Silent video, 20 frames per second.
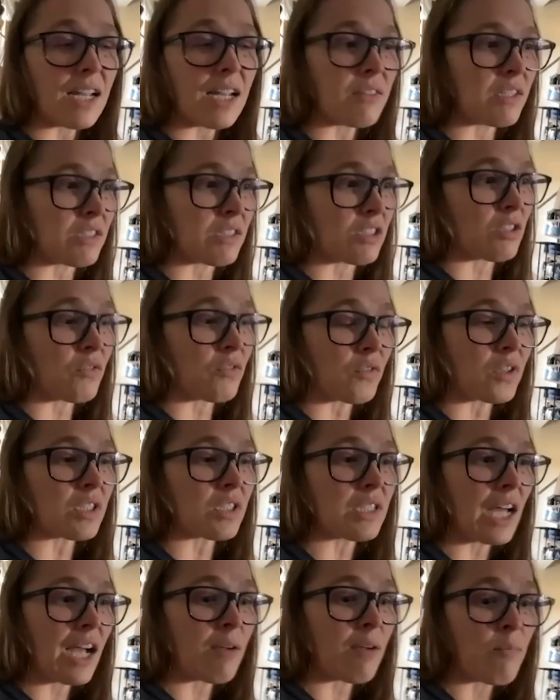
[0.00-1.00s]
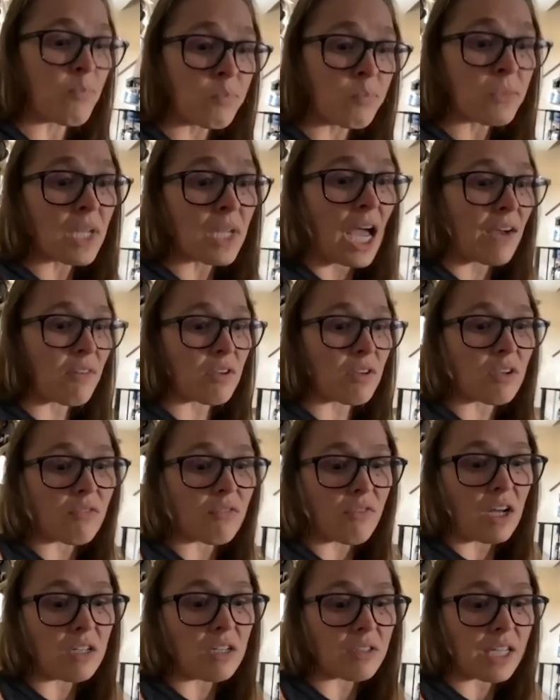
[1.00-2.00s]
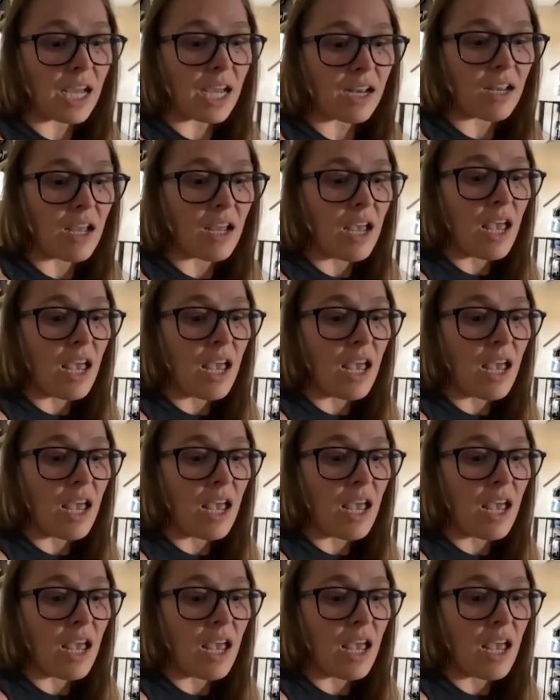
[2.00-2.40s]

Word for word: And this is the first time I've really felt that